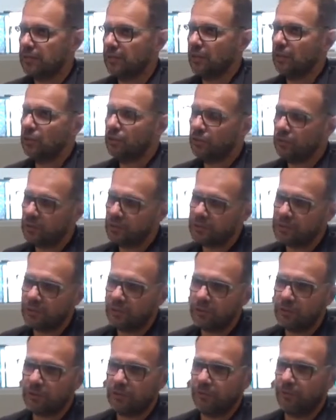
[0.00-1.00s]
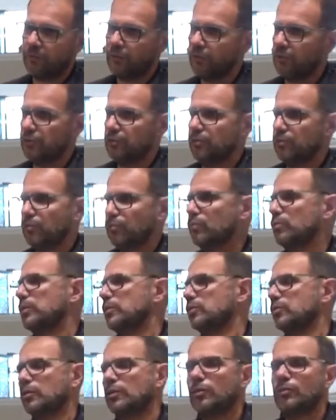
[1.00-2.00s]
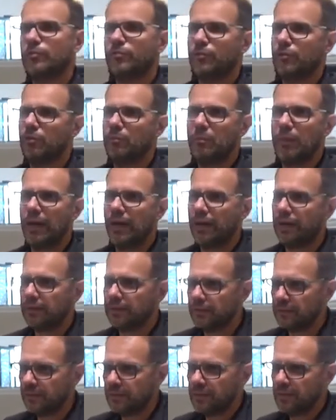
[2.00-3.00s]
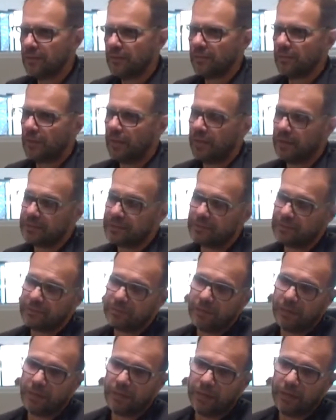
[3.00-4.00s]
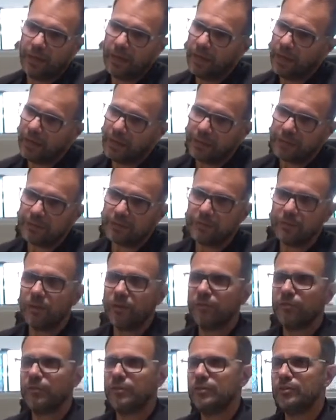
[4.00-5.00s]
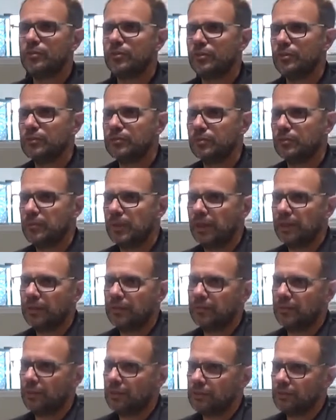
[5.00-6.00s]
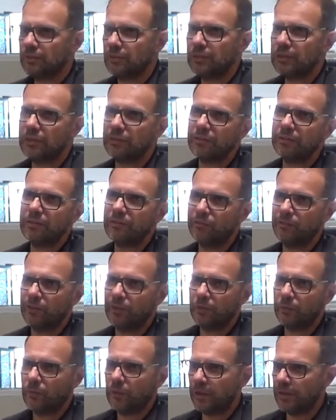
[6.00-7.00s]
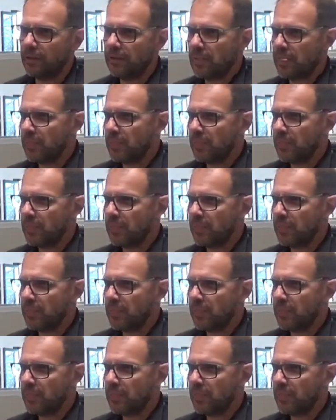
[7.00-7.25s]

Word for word: In doing so, of course, we draw from art, as uh, art often draws from architecture in a different way.